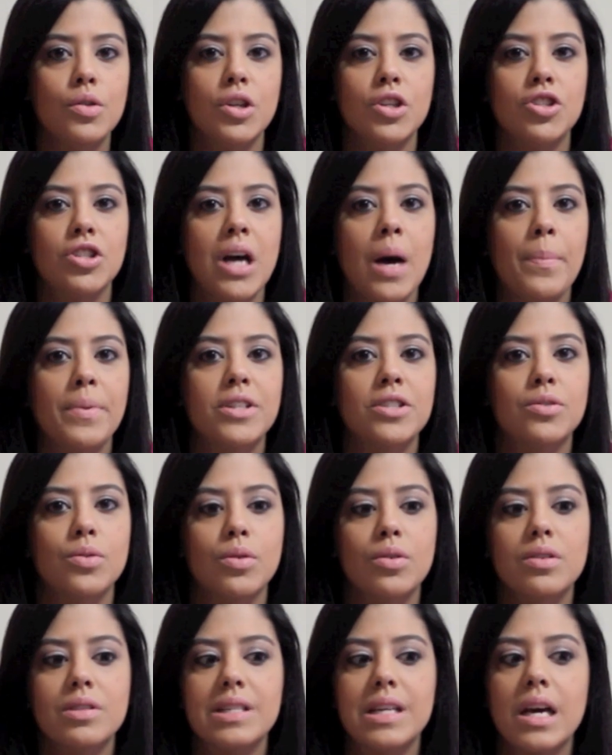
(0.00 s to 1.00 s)
You can shop at
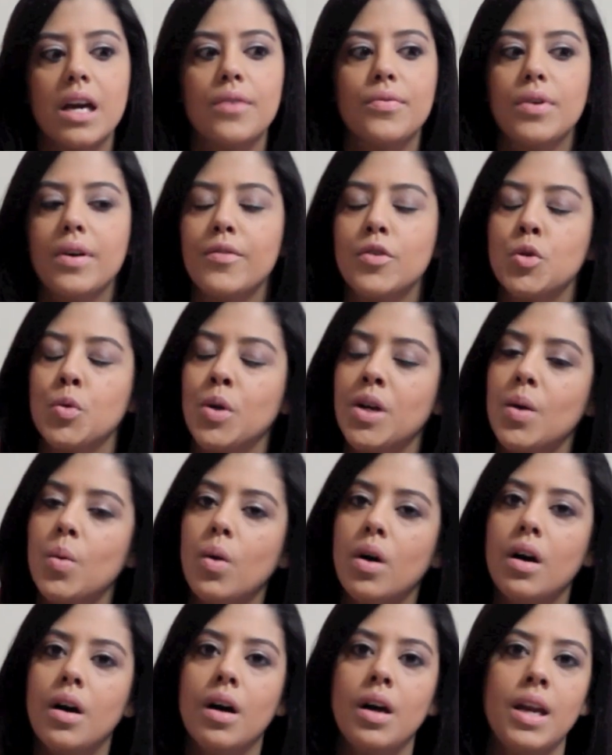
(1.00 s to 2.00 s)
stores like Forever
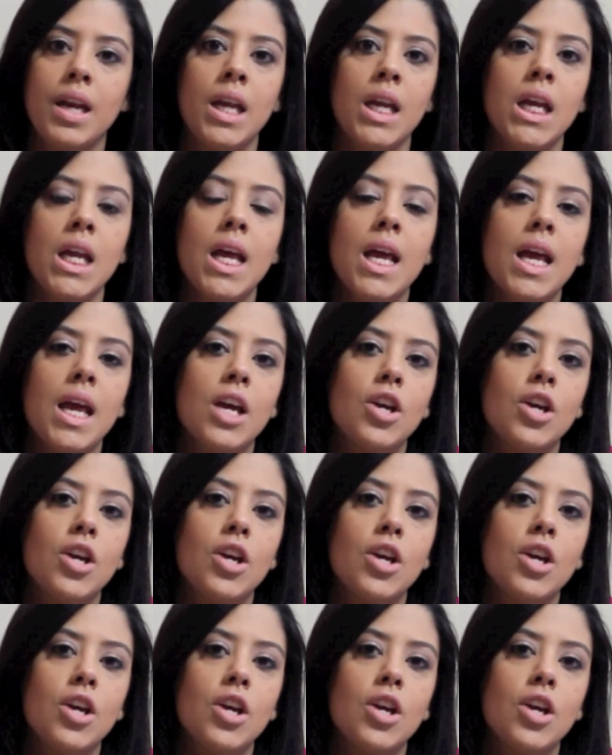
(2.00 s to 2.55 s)
21 and